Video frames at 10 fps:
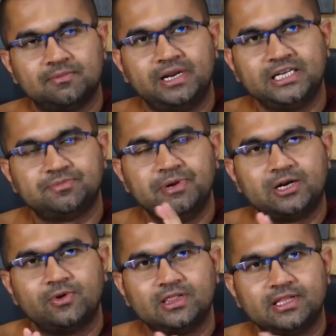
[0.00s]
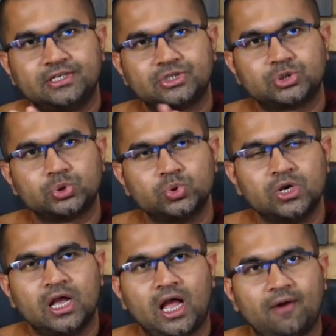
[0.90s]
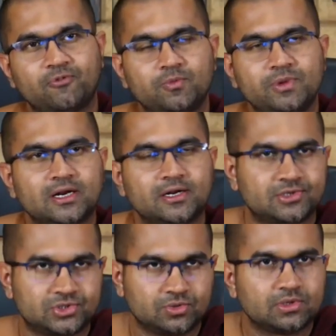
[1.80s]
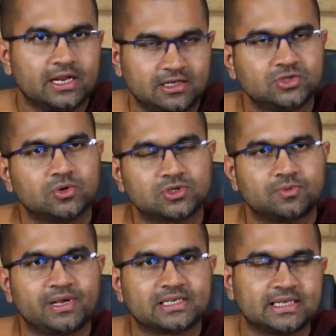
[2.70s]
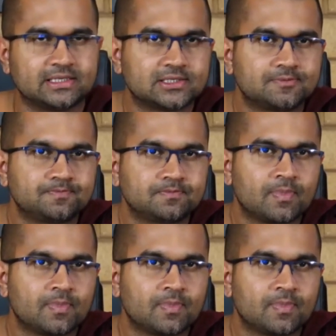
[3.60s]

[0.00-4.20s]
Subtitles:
the bridge between these two have to be understood, and it also makes sense.